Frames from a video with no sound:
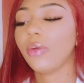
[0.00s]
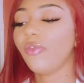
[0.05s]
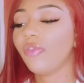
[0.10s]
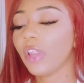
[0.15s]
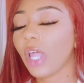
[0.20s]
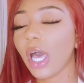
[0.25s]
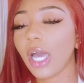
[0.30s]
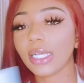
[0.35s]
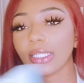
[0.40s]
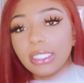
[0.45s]

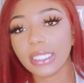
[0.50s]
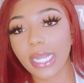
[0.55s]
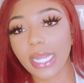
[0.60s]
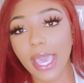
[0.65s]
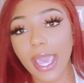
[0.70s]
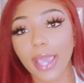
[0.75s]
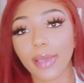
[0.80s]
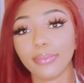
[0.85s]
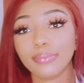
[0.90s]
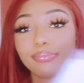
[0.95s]
vlog
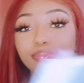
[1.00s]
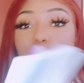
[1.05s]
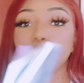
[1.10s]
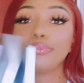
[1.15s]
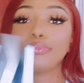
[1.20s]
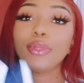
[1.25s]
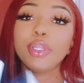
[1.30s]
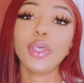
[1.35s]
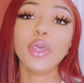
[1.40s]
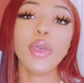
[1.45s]
today.
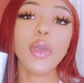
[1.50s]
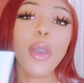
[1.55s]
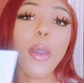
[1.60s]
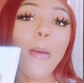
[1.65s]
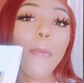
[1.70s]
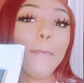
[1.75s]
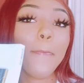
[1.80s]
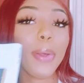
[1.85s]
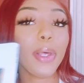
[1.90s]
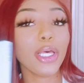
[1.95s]

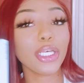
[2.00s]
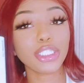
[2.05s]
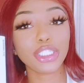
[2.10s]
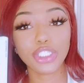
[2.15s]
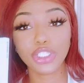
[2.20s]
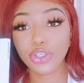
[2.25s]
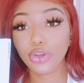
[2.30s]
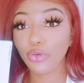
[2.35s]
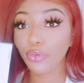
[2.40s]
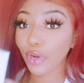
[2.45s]

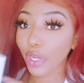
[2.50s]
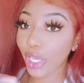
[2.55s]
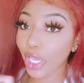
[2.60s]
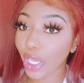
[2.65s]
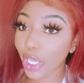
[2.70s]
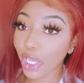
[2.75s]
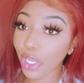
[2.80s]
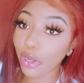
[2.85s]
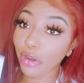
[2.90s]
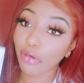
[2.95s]
Books to
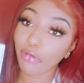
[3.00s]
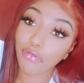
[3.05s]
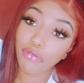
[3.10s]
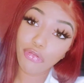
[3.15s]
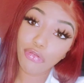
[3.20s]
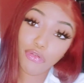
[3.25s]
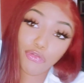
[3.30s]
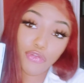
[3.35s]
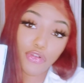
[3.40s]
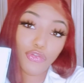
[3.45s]
read
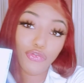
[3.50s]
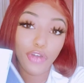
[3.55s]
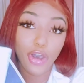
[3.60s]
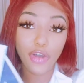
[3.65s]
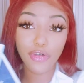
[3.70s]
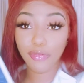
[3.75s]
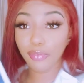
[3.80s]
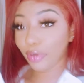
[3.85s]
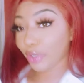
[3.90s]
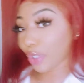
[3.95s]
for
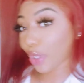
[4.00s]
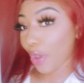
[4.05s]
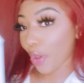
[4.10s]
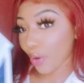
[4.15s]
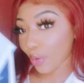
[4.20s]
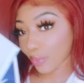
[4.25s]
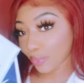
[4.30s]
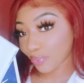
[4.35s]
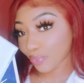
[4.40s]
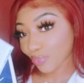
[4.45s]
Five and
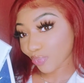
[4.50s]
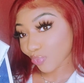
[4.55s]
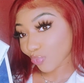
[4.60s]
Below.